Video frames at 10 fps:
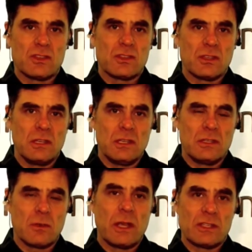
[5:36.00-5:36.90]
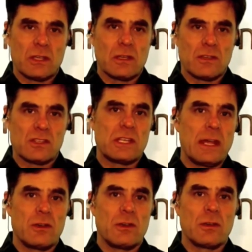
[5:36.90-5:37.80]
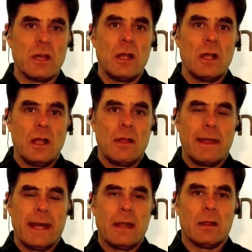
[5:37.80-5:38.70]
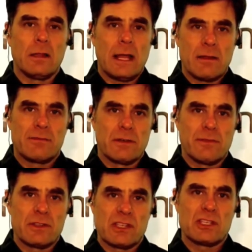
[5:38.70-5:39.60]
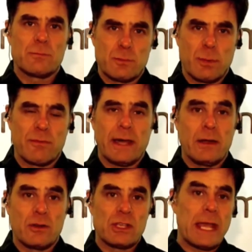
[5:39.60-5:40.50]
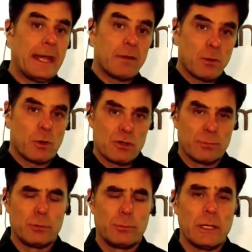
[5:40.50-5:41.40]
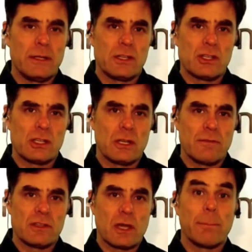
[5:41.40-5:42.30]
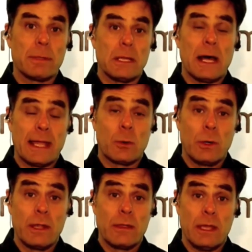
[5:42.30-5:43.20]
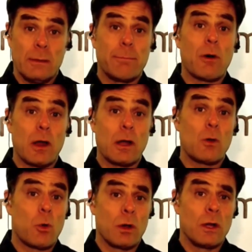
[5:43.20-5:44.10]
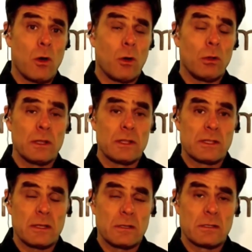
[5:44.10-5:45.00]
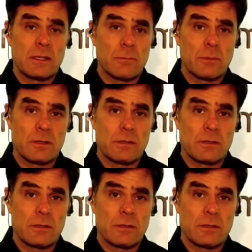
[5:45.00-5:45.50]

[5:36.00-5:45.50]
it's in some ways a standard that a lot of different systems providers and of course the BlueButton initiative is complying with in part or in whole. Is that what